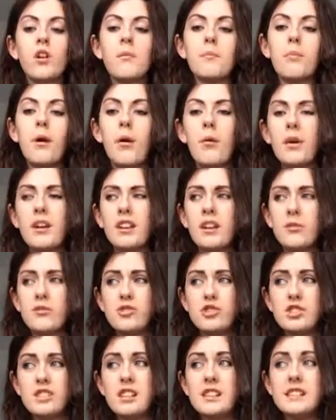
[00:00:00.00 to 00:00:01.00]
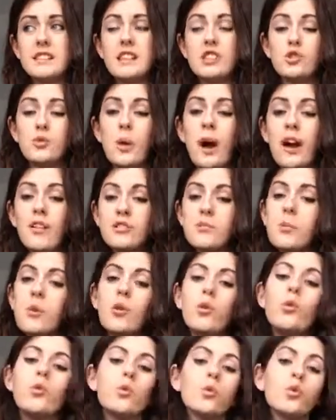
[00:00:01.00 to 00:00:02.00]
But when it comes to GCSEs, you have to
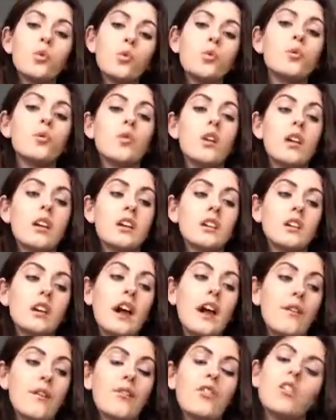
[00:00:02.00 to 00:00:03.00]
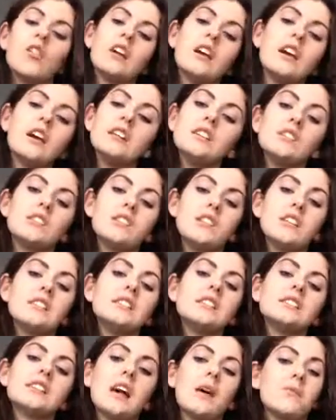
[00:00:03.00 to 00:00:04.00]
put all your like effort into these
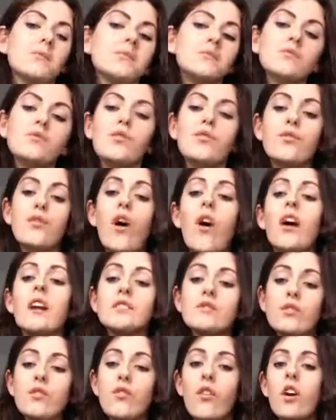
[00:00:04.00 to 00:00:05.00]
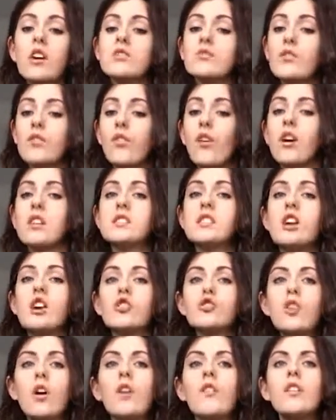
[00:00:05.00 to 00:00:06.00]
exams and revise. Don't
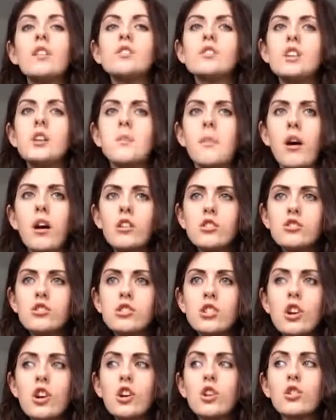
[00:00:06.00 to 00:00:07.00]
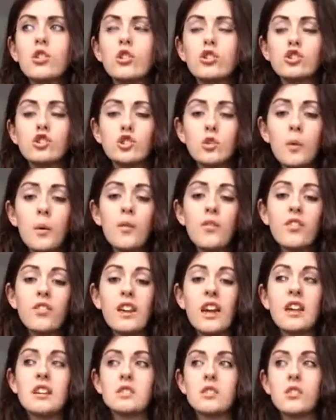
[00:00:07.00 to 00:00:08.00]
revise too much because you will
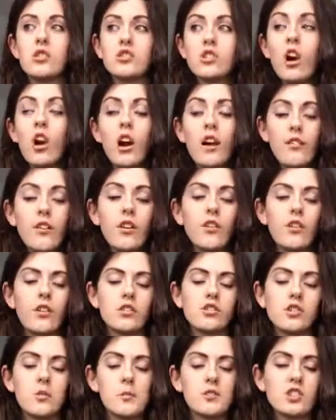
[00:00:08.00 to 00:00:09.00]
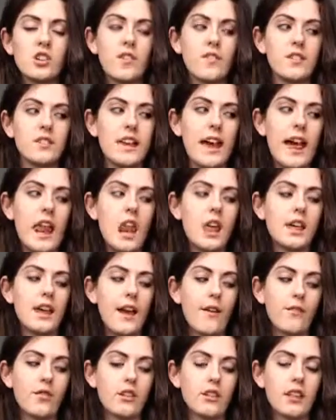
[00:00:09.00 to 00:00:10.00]
forget. So if I revise too much, I forget like
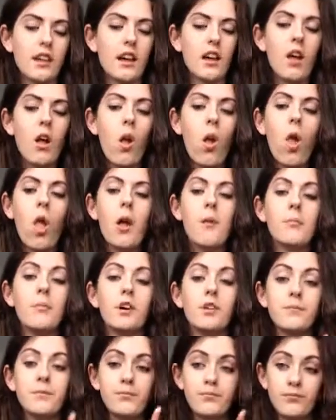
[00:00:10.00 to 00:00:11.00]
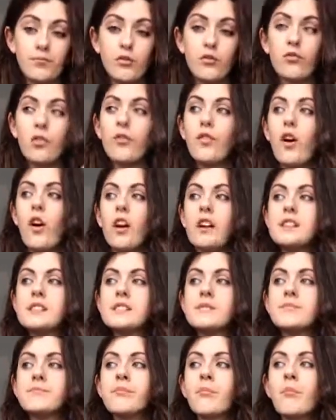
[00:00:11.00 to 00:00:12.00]
everything. But revise.
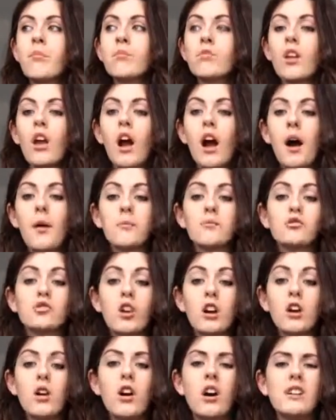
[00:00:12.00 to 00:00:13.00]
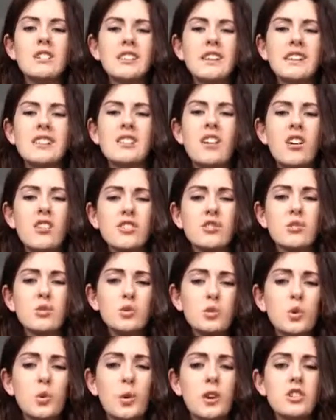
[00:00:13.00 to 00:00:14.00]
Try your hardest. Answer
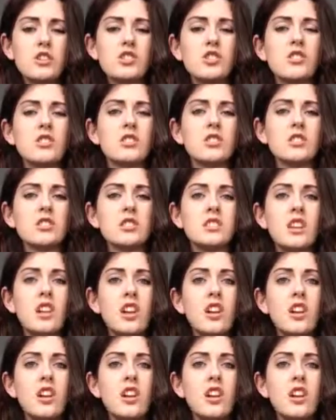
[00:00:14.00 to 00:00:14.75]
all the questions.